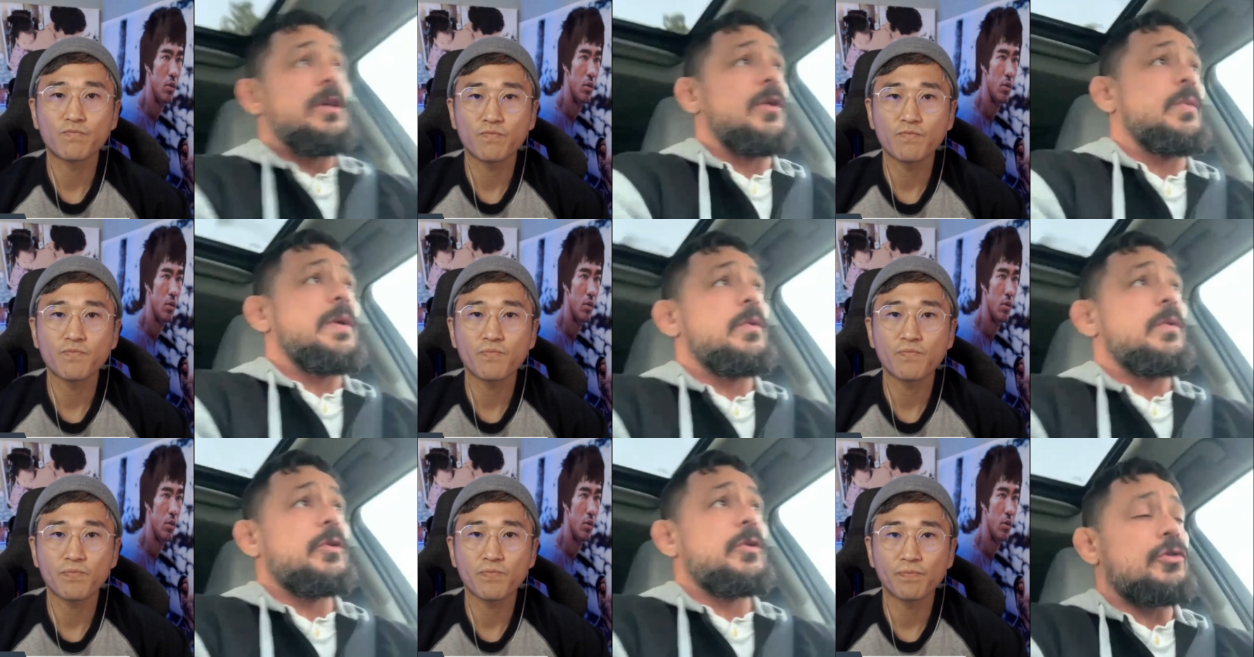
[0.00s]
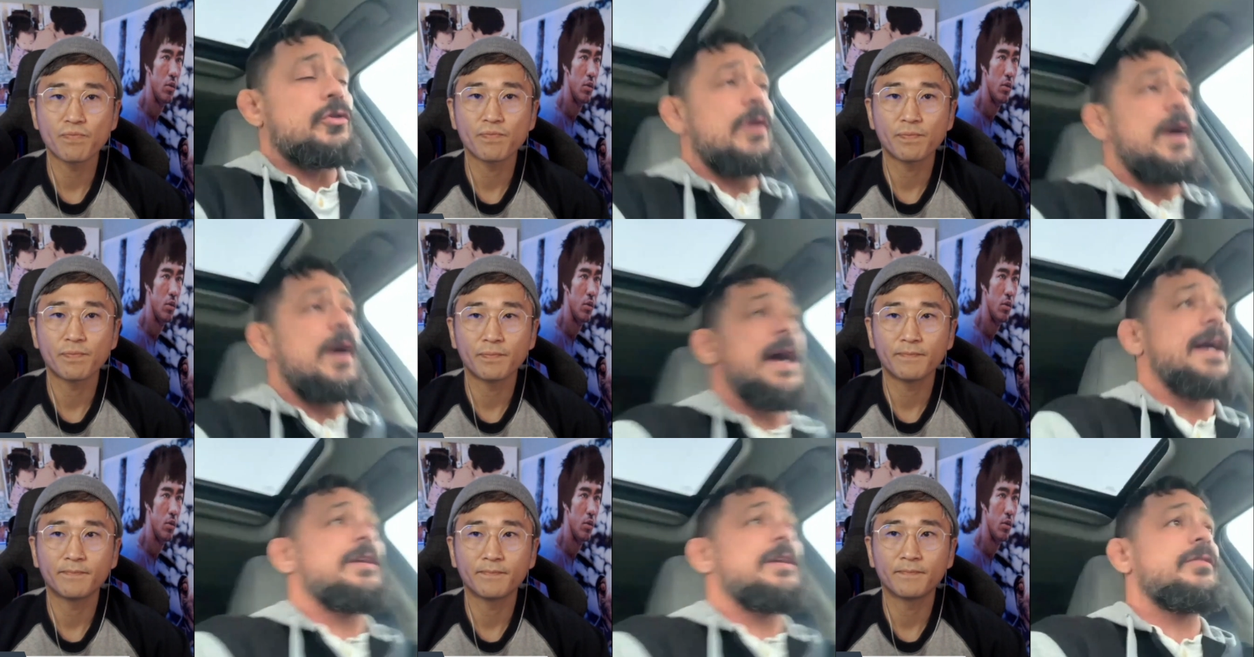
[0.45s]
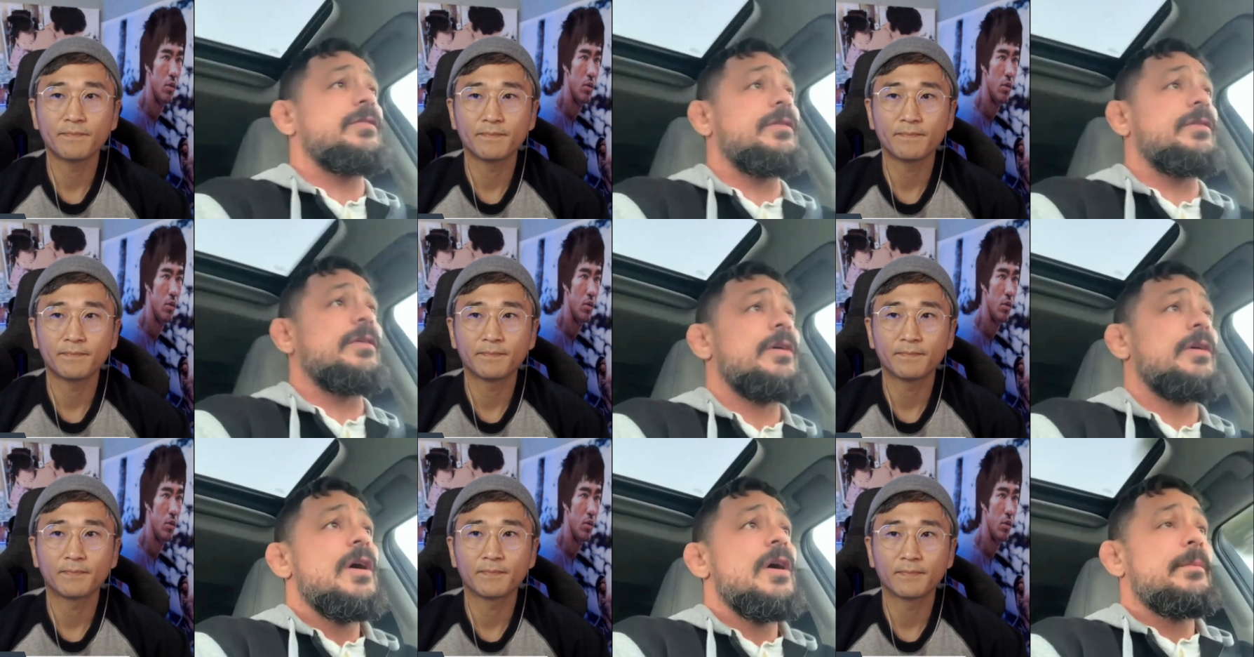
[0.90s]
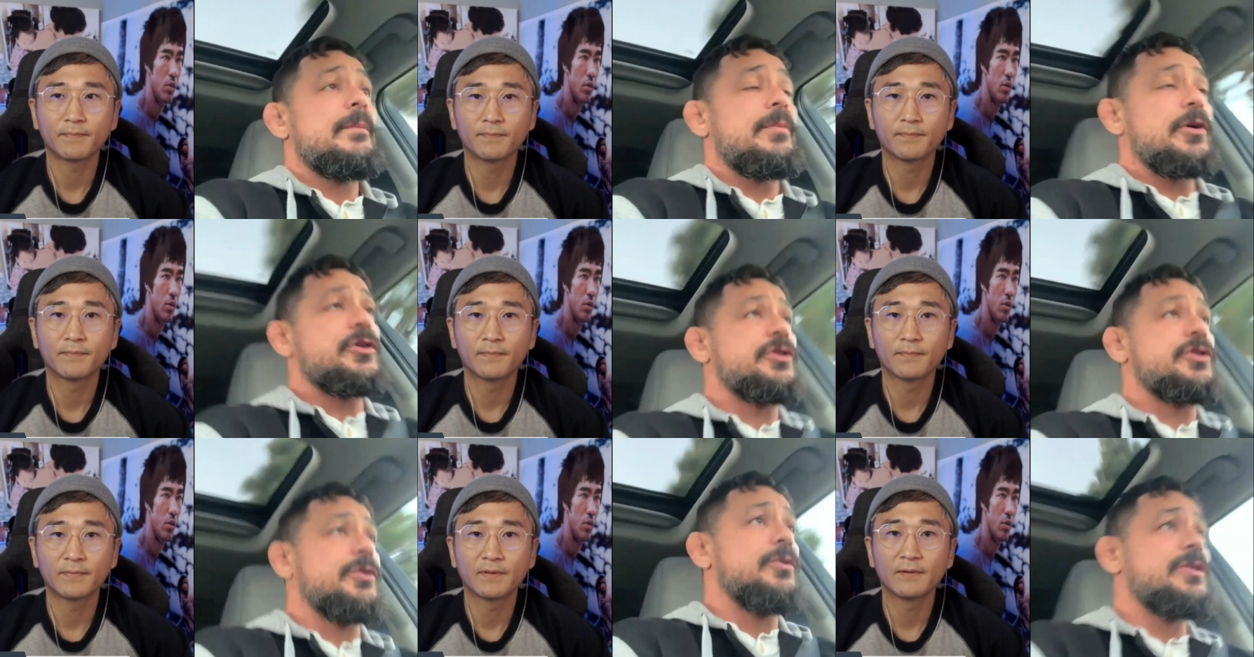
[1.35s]
Speaker 1: You know, we were trying to
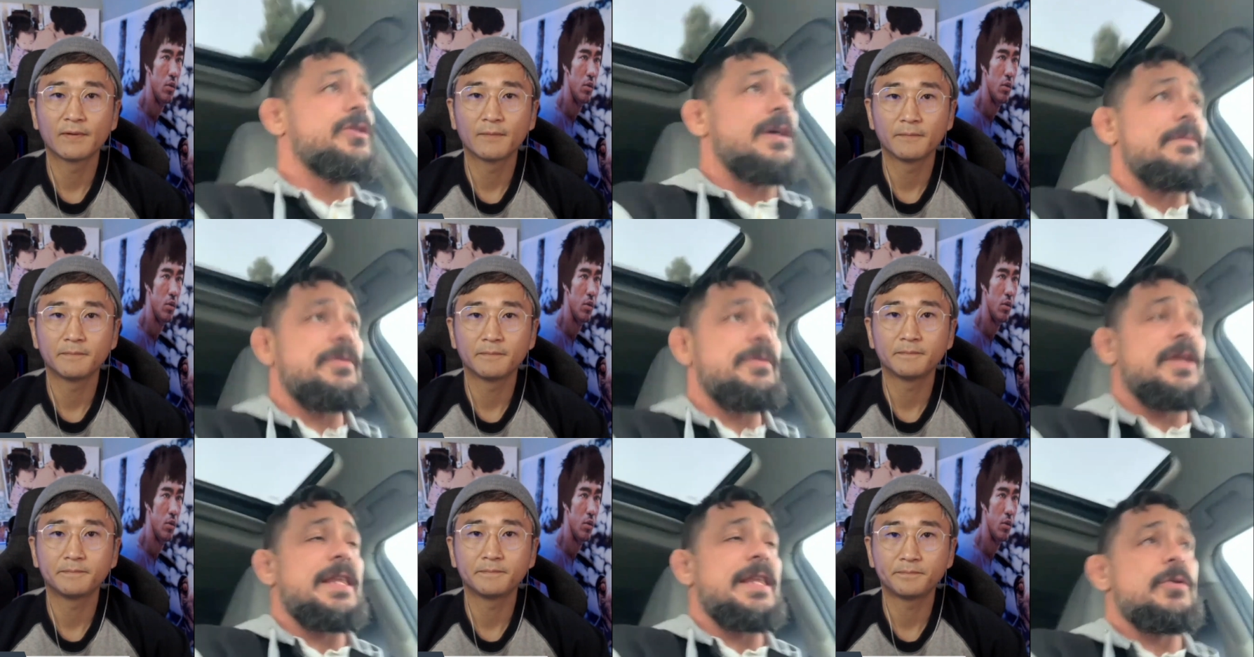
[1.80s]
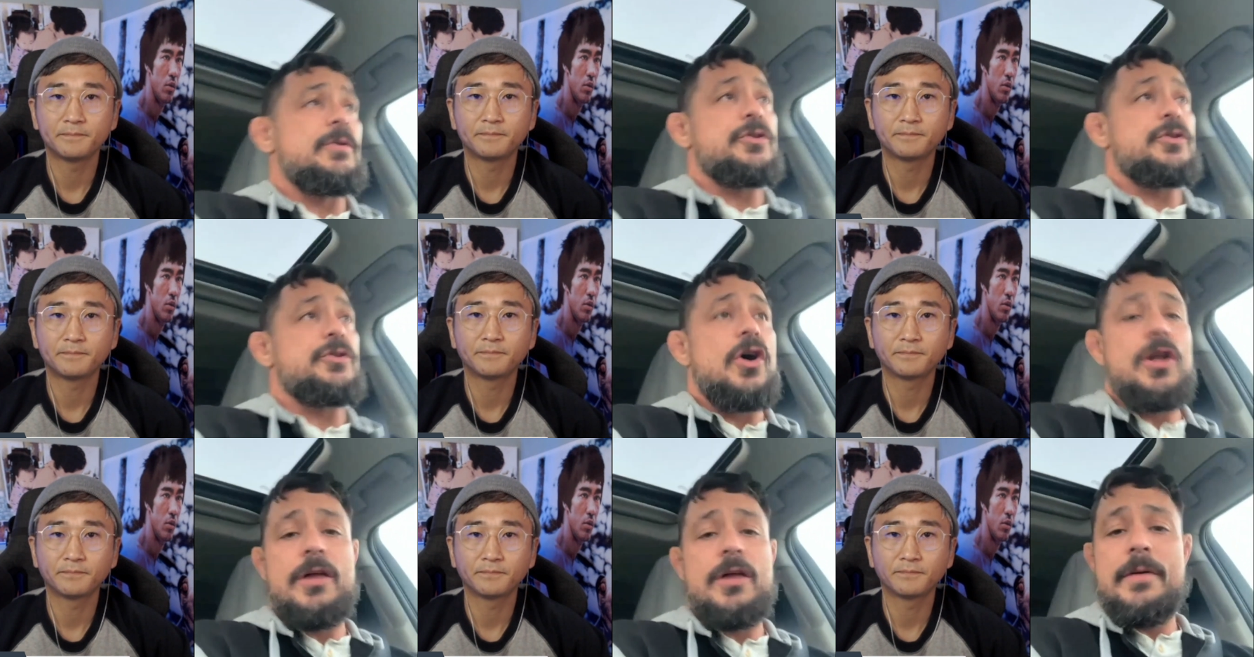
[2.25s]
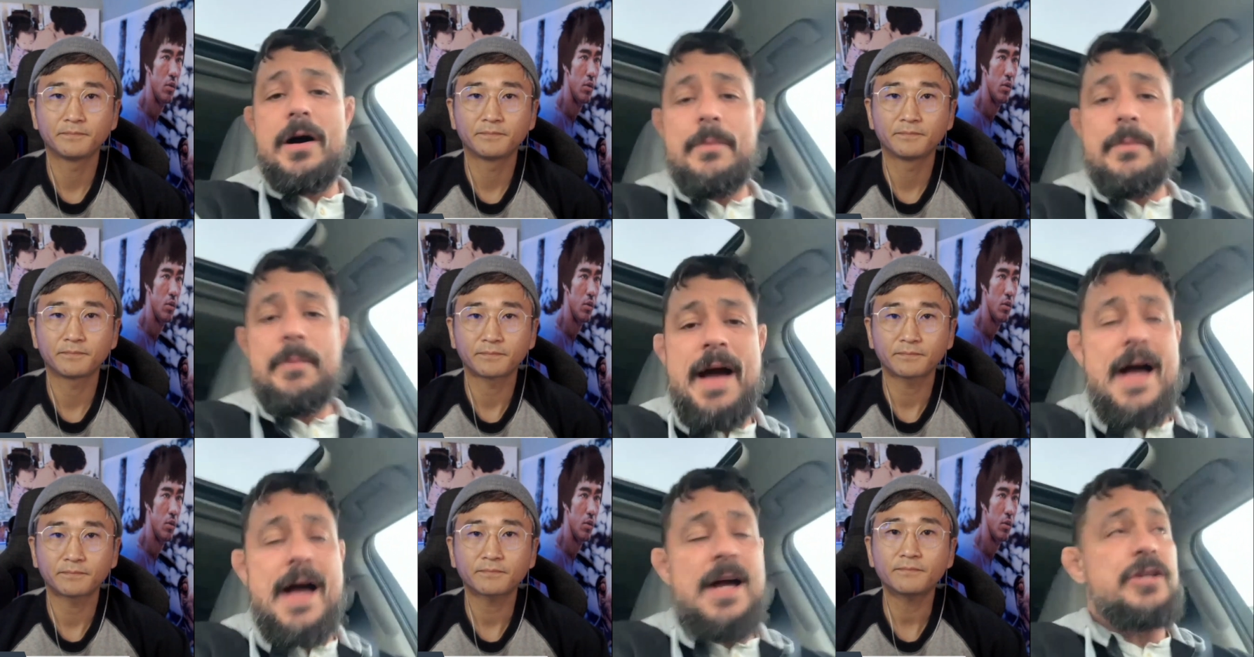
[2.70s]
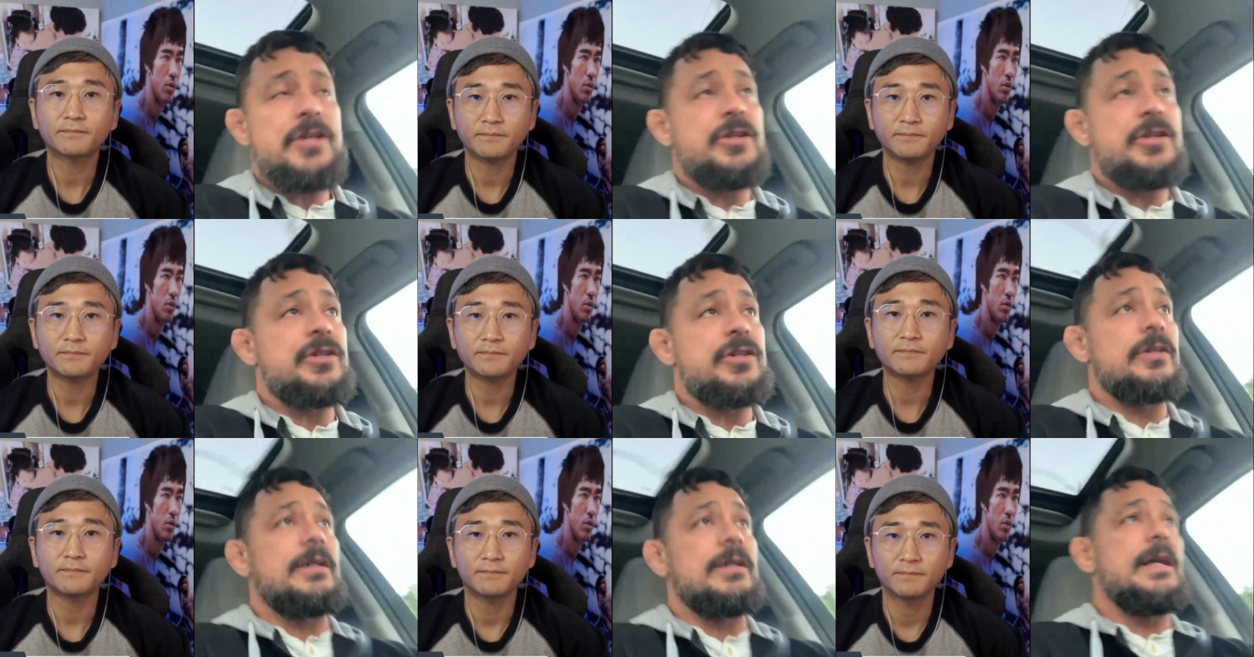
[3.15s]
pursue something that was all about
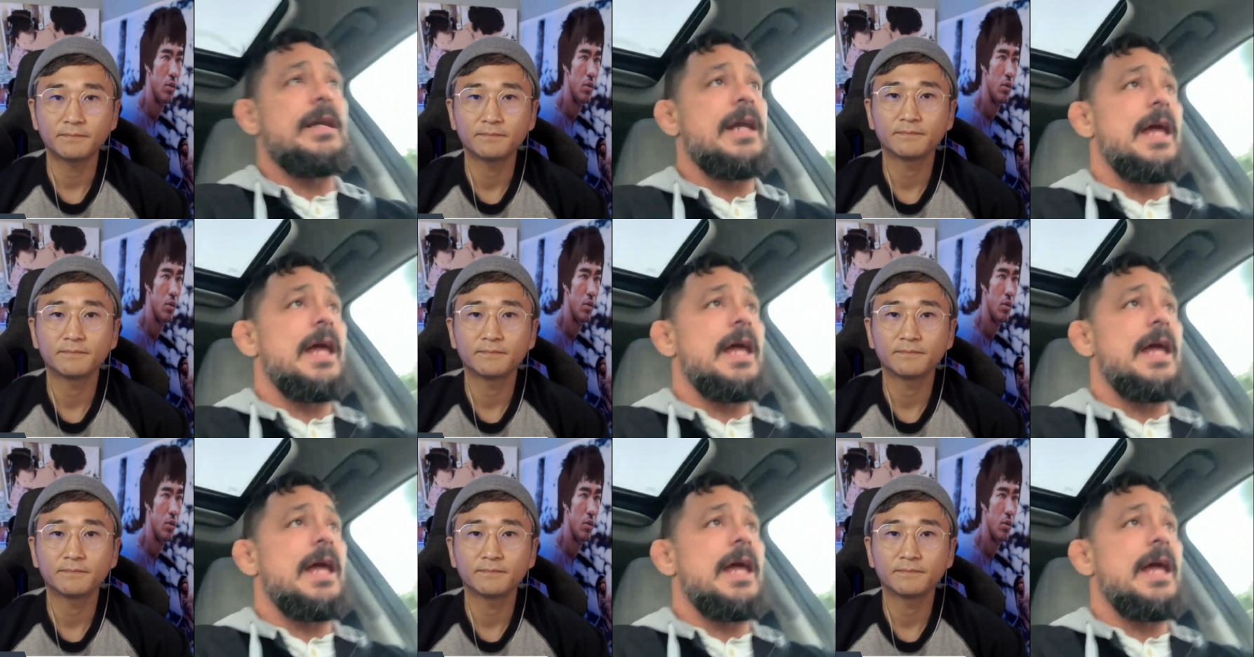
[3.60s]
passion,